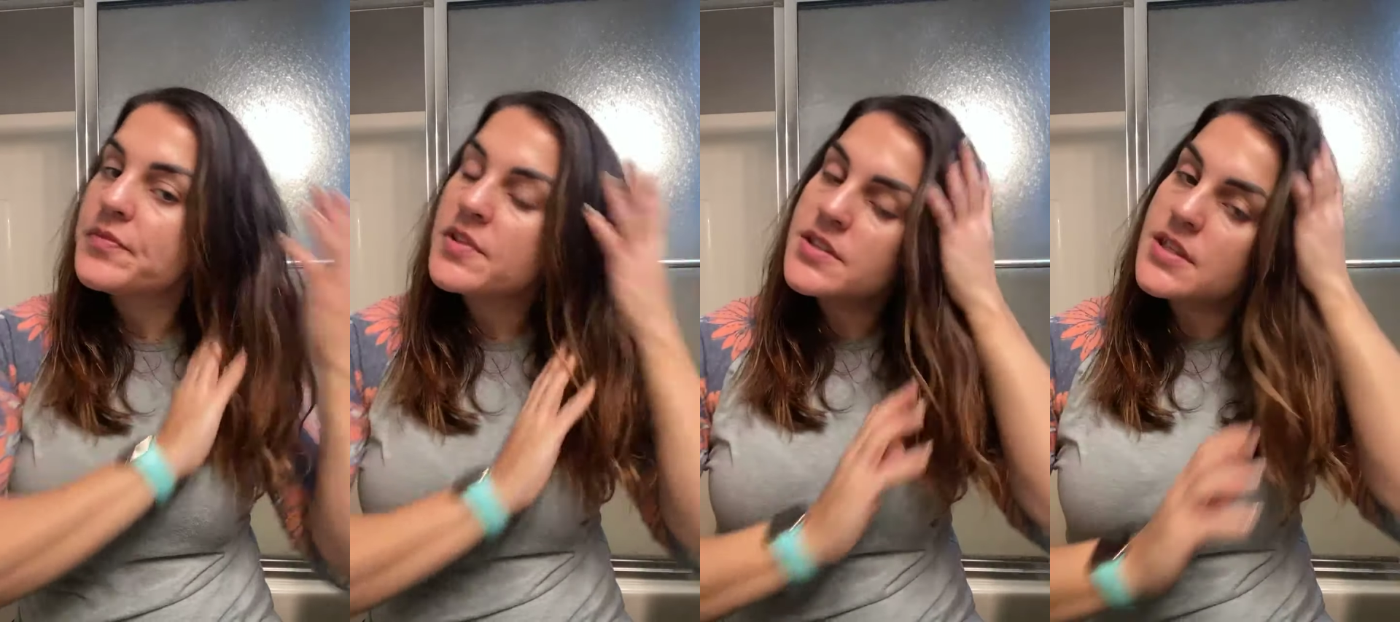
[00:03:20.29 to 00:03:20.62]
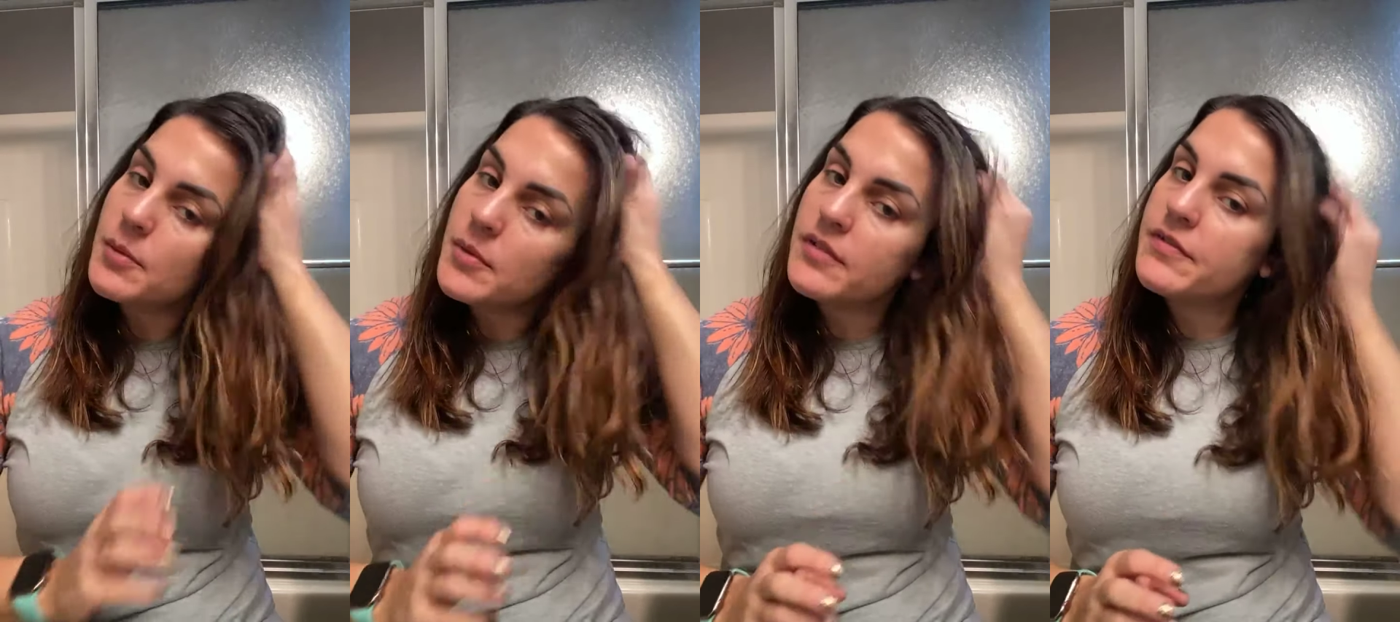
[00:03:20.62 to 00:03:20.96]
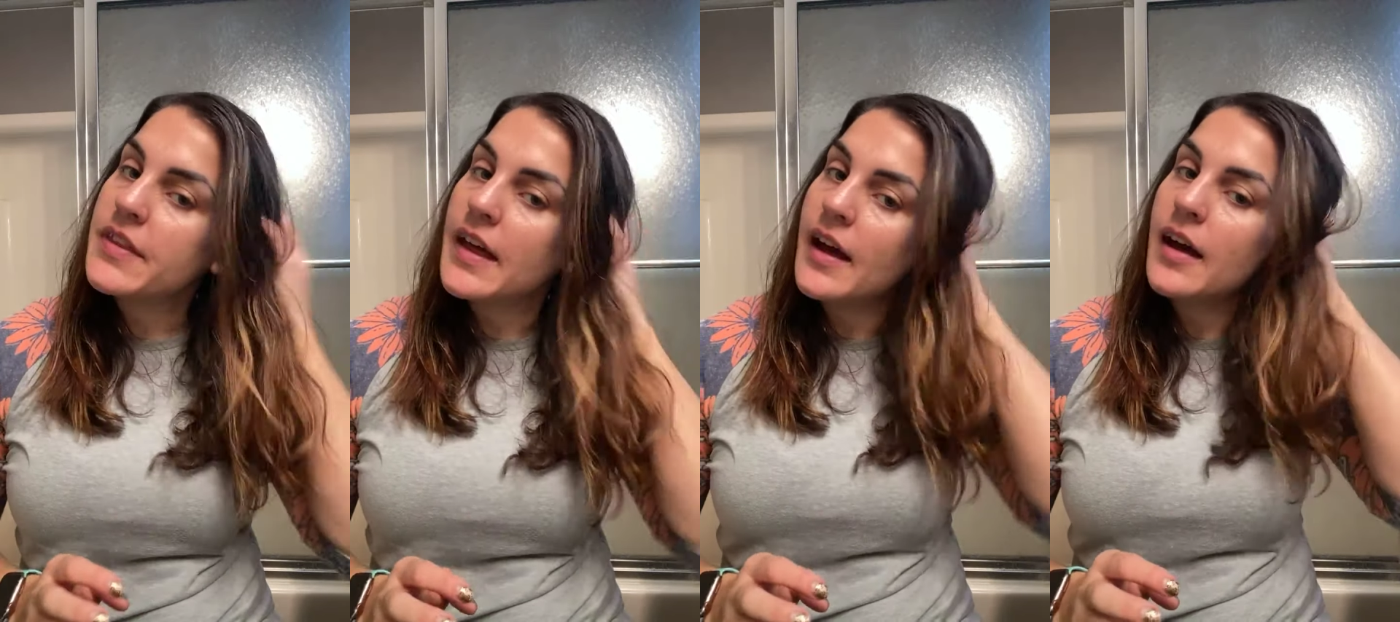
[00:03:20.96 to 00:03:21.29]
some of
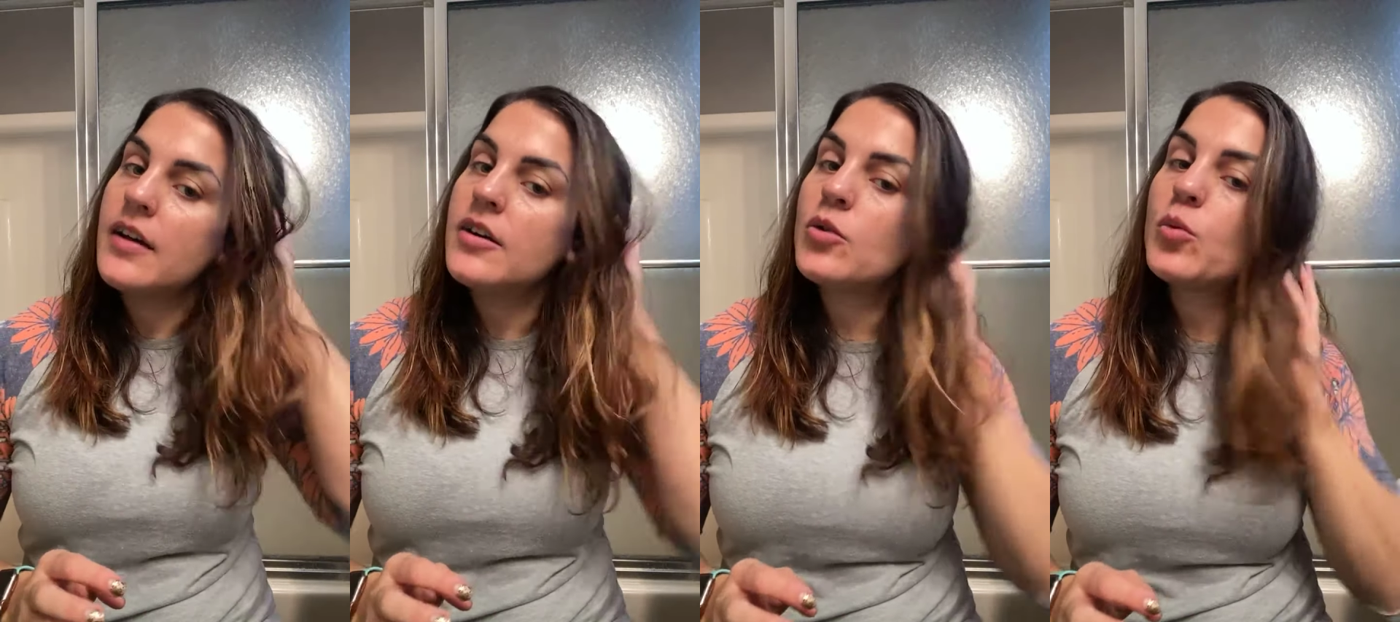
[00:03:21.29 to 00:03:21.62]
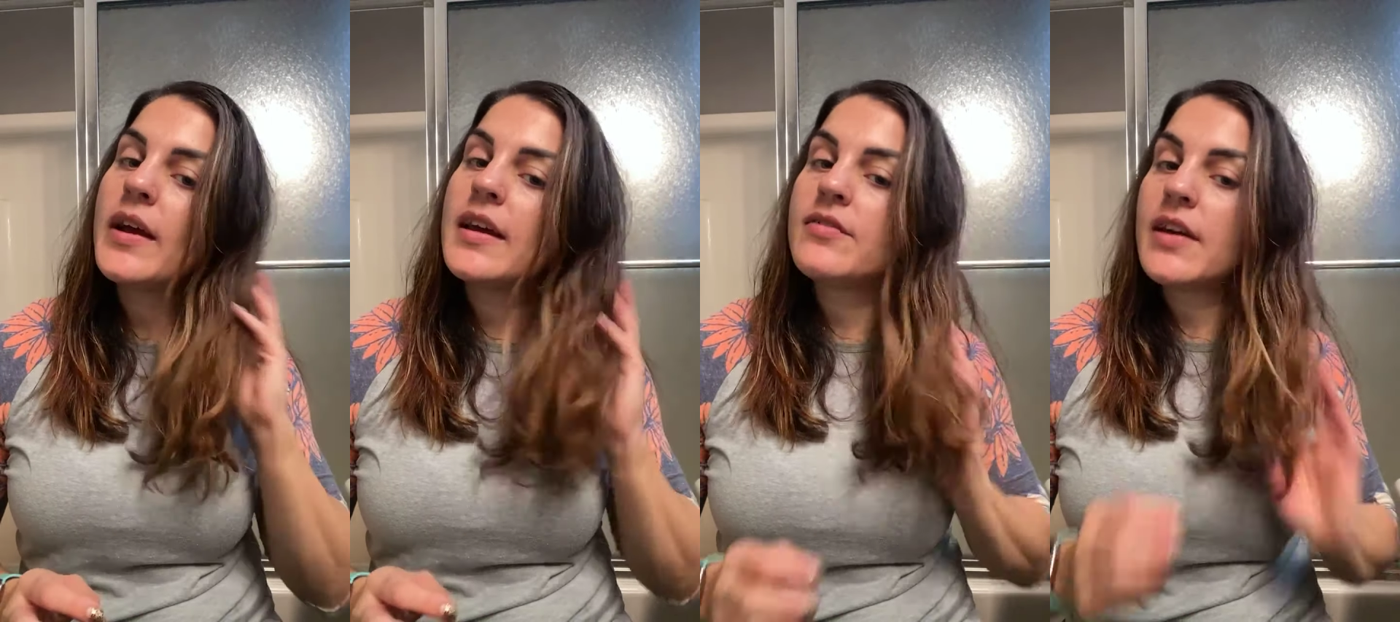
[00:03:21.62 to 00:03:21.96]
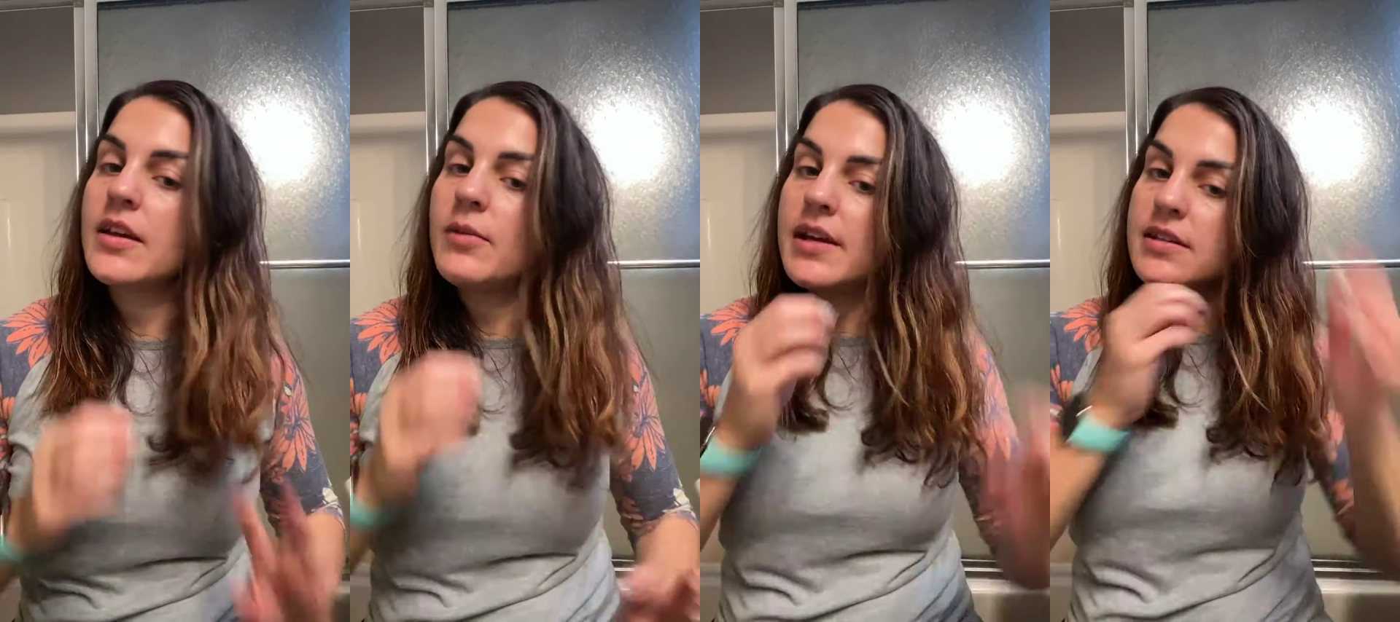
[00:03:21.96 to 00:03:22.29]
that wave
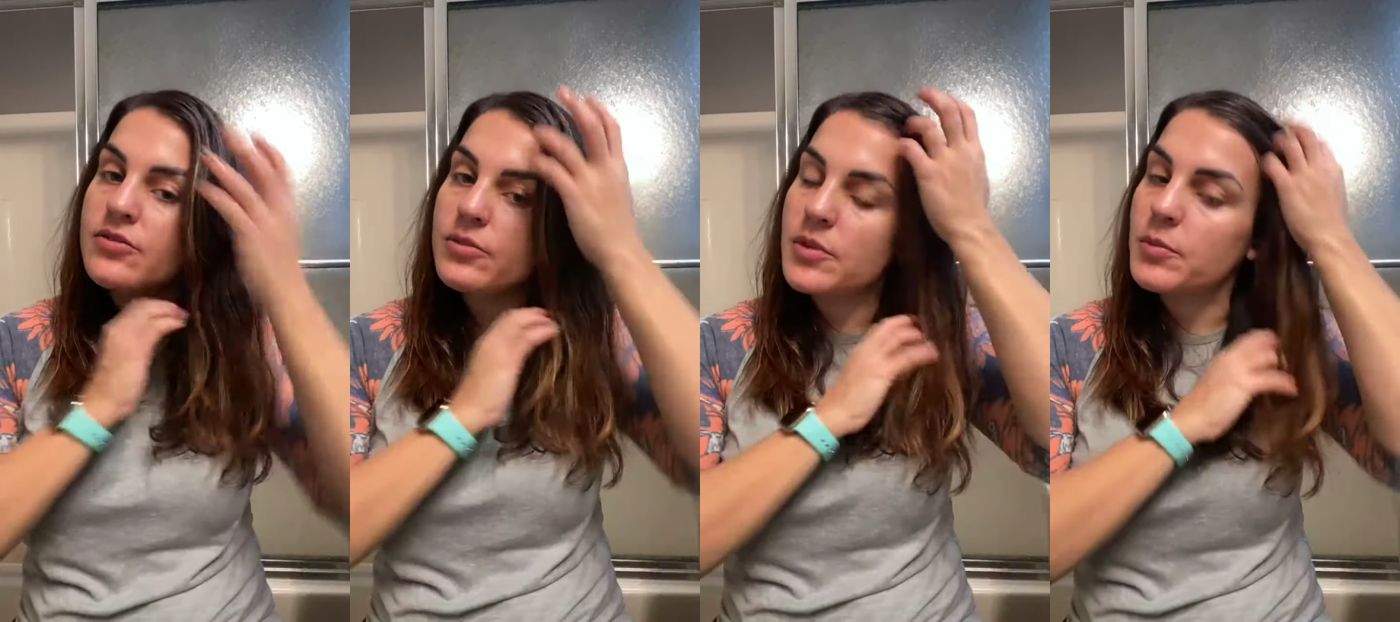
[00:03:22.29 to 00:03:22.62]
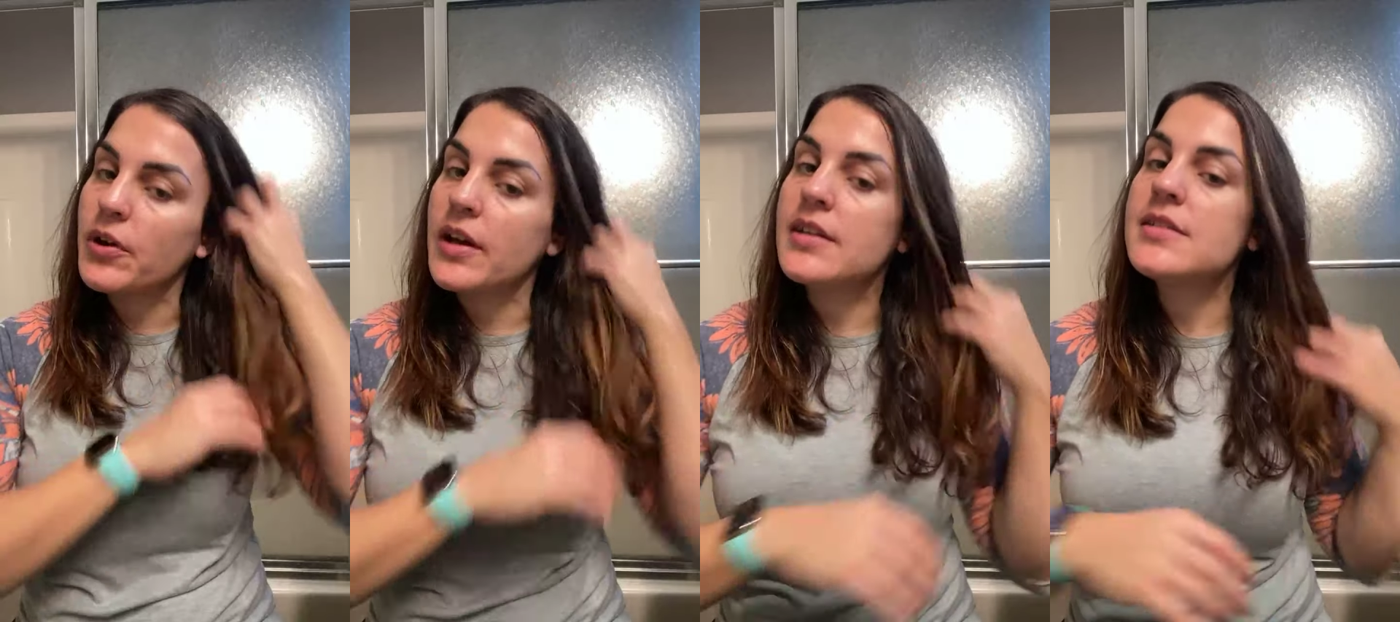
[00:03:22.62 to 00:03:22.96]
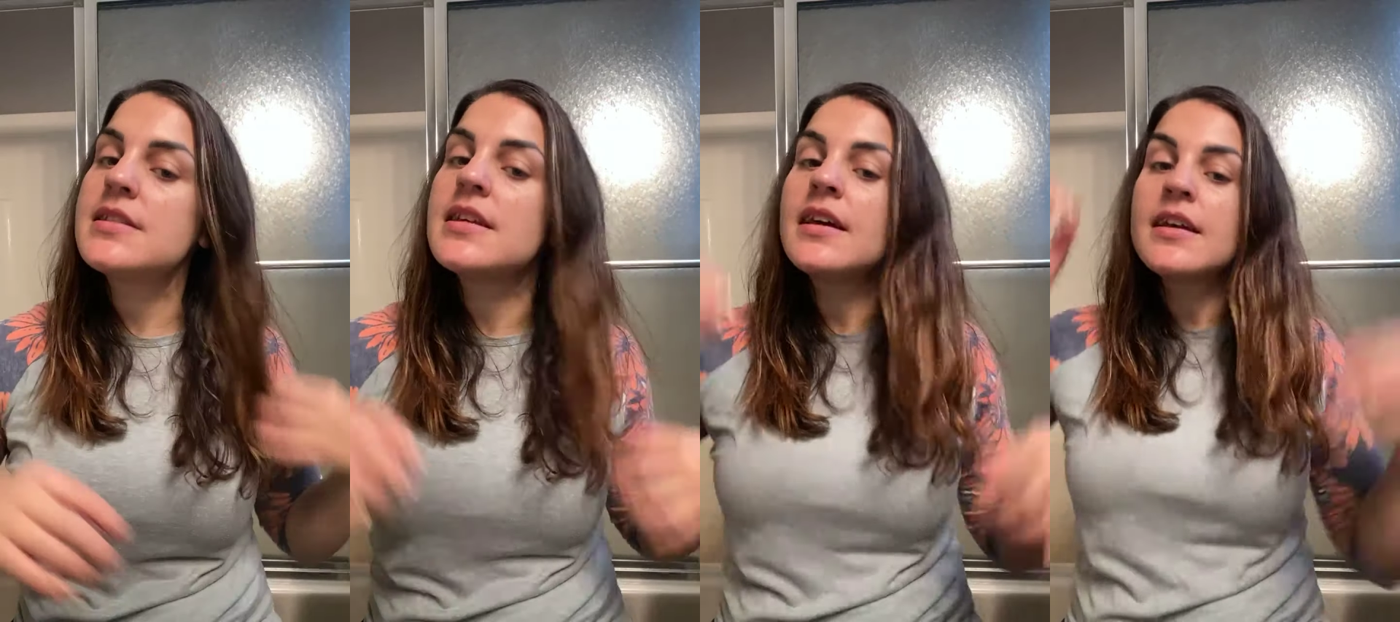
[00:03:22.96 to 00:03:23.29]
anyways from the braids.